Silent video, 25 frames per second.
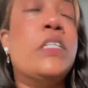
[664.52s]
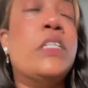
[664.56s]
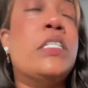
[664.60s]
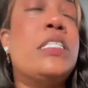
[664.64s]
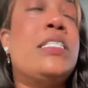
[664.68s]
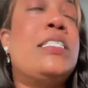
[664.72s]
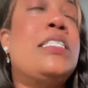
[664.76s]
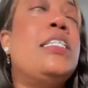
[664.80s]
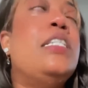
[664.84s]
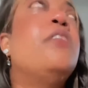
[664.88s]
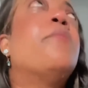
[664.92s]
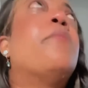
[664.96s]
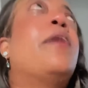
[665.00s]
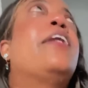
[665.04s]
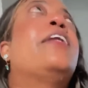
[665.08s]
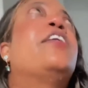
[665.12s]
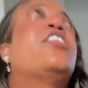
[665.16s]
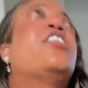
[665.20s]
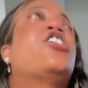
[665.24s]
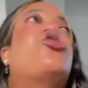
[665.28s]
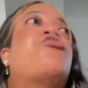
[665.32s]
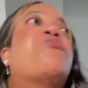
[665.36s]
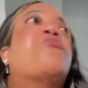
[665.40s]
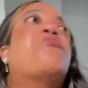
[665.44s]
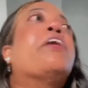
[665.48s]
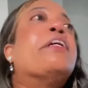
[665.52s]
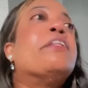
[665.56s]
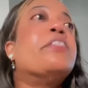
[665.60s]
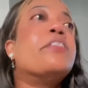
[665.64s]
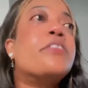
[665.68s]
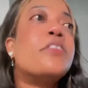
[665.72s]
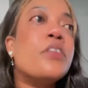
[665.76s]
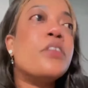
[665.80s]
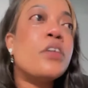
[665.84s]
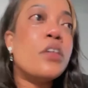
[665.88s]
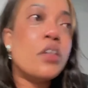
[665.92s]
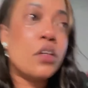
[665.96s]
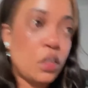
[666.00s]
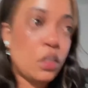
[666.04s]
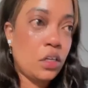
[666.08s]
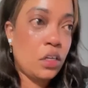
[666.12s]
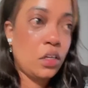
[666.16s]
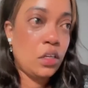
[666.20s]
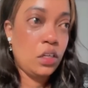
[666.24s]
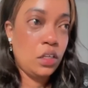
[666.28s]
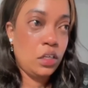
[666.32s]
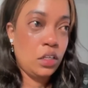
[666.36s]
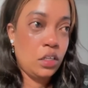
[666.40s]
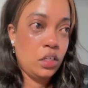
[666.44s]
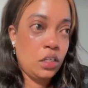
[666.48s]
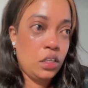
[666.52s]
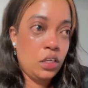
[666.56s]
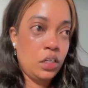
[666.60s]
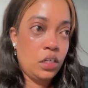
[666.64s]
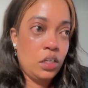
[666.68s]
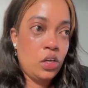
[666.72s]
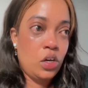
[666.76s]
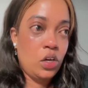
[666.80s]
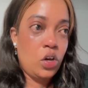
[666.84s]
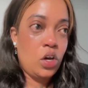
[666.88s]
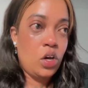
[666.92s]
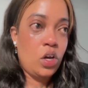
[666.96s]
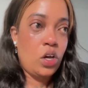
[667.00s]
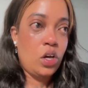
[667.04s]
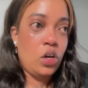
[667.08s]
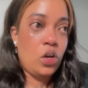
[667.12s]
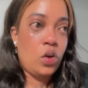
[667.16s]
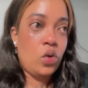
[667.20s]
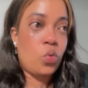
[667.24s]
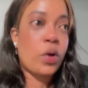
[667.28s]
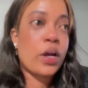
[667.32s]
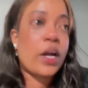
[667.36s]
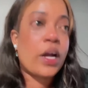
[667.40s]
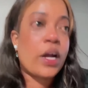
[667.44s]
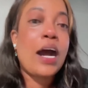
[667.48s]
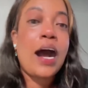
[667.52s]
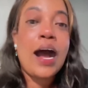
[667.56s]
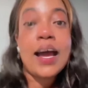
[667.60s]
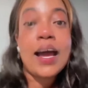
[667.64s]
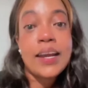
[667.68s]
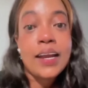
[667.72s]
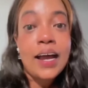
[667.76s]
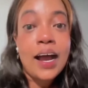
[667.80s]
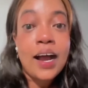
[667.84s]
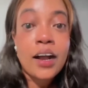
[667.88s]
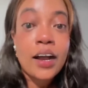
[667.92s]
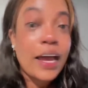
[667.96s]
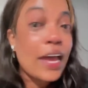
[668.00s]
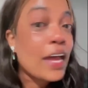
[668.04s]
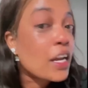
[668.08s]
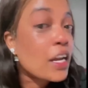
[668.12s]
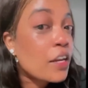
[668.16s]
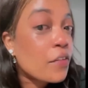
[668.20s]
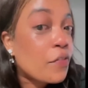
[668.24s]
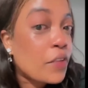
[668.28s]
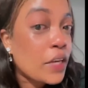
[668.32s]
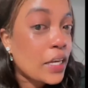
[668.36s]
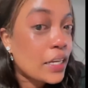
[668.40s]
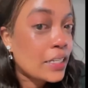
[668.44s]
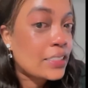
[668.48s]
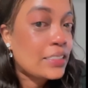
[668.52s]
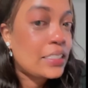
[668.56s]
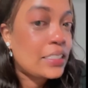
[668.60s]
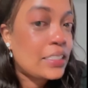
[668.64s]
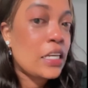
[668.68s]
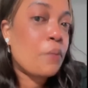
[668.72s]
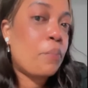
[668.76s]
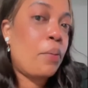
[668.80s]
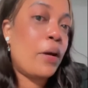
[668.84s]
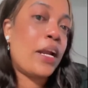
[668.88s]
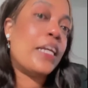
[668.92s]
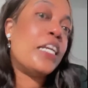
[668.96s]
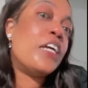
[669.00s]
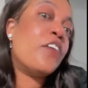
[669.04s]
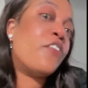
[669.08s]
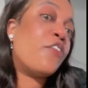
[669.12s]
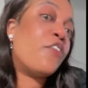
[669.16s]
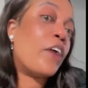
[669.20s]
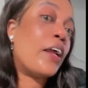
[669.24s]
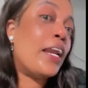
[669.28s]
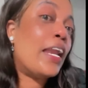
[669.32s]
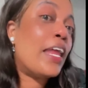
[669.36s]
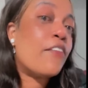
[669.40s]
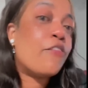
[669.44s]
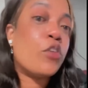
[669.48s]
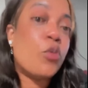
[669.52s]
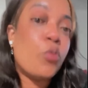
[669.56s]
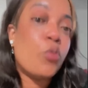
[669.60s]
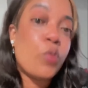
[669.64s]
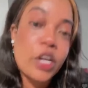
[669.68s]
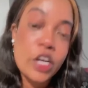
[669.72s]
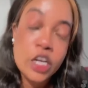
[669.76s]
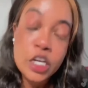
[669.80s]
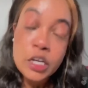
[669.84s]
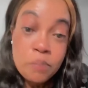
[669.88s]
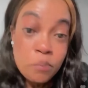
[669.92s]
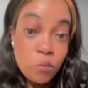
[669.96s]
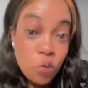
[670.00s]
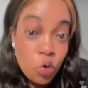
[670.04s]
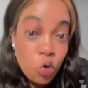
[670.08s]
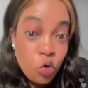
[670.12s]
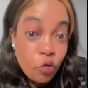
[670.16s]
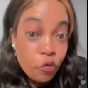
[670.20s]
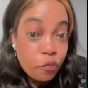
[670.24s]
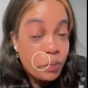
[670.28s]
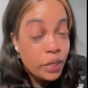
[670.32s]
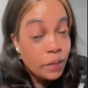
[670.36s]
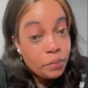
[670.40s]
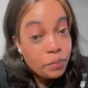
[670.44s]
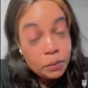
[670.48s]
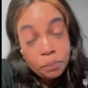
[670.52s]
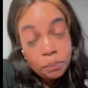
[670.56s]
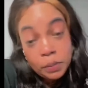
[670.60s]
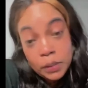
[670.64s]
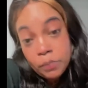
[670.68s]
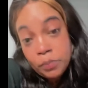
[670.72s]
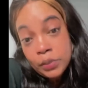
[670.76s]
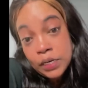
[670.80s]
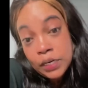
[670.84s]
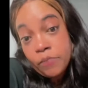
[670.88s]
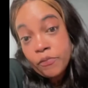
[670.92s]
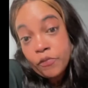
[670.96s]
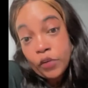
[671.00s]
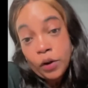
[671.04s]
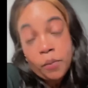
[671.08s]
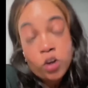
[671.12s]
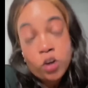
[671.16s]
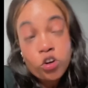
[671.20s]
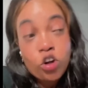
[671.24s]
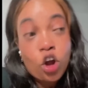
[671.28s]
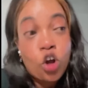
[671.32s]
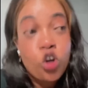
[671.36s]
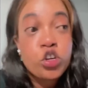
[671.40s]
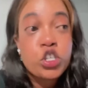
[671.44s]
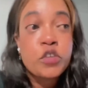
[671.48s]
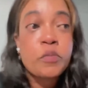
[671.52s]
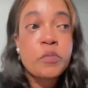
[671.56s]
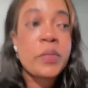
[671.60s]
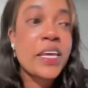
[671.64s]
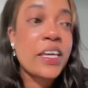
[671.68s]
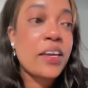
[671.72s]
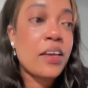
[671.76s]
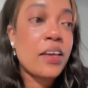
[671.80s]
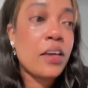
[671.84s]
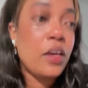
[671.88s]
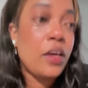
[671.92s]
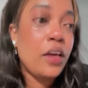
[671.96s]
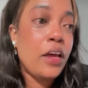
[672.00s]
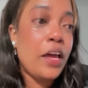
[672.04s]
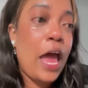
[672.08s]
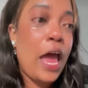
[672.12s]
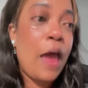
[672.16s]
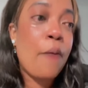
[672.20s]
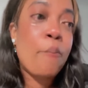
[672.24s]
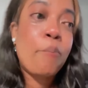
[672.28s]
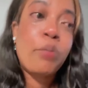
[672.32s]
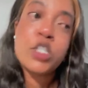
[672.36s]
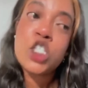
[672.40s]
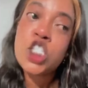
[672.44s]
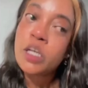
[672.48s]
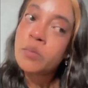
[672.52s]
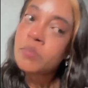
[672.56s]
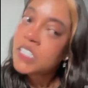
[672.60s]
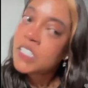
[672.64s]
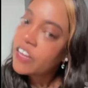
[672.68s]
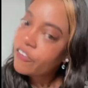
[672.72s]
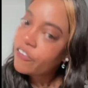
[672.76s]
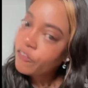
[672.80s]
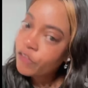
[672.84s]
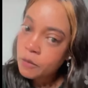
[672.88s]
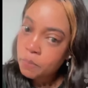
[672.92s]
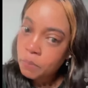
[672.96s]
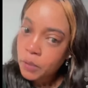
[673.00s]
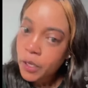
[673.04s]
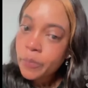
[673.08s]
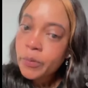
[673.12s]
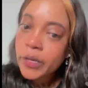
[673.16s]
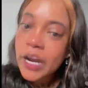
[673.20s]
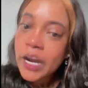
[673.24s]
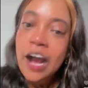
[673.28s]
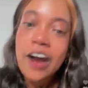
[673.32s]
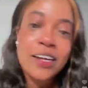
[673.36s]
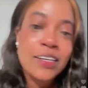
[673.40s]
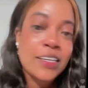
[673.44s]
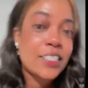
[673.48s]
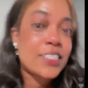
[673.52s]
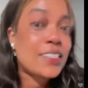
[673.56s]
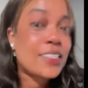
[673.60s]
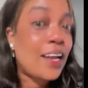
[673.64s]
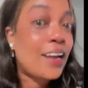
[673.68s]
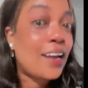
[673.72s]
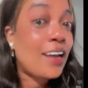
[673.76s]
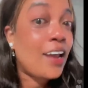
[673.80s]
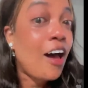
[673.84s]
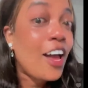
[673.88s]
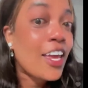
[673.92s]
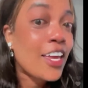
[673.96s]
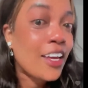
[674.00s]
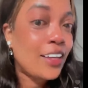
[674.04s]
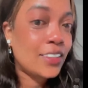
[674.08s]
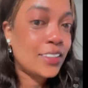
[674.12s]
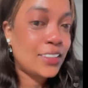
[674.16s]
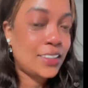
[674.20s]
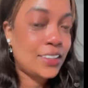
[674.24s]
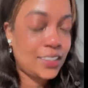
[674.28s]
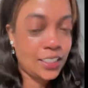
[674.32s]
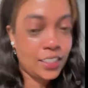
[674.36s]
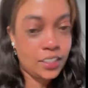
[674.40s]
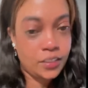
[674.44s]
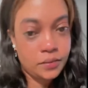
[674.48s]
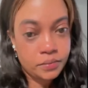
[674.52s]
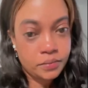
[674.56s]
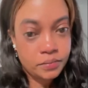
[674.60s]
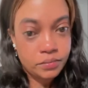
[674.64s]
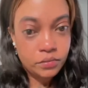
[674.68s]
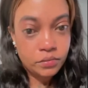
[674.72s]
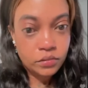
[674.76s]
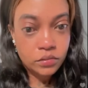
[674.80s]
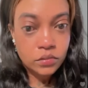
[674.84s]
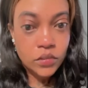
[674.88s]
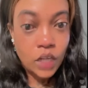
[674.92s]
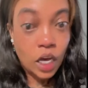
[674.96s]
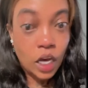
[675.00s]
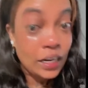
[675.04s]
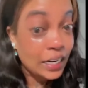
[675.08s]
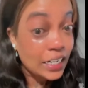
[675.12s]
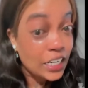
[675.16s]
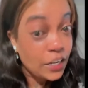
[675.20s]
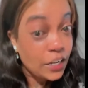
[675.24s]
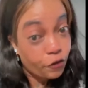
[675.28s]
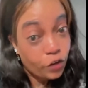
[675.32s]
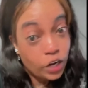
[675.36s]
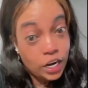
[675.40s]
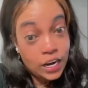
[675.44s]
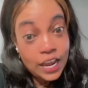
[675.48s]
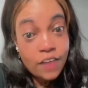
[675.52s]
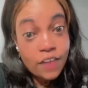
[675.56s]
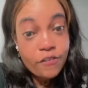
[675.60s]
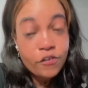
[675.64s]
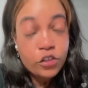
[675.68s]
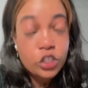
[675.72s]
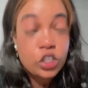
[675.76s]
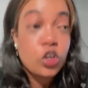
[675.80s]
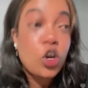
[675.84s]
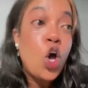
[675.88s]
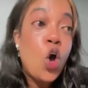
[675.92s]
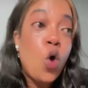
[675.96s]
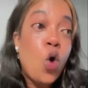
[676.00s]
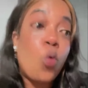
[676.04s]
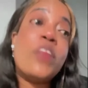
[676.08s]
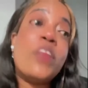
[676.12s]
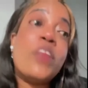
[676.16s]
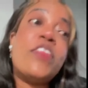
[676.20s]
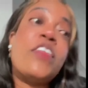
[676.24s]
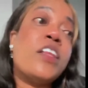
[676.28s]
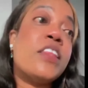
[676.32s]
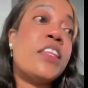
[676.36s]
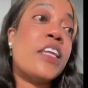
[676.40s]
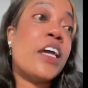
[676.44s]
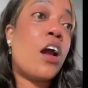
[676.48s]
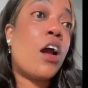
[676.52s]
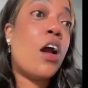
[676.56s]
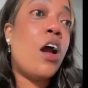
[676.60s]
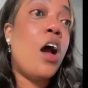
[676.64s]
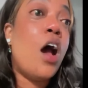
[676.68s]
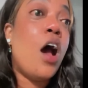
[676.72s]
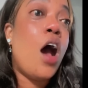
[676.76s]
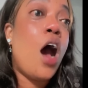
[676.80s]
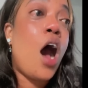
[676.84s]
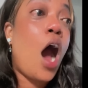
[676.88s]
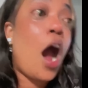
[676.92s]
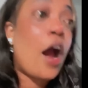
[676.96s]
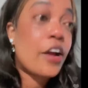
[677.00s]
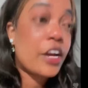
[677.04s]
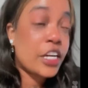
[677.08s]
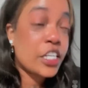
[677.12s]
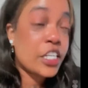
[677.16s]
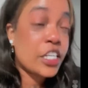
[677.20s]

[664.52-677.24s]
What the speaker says: me and Chrissy are, we are friends. And my girl Chrissy owes me eat, my drink. Chrissy tore with me, do my face, all of that. So I know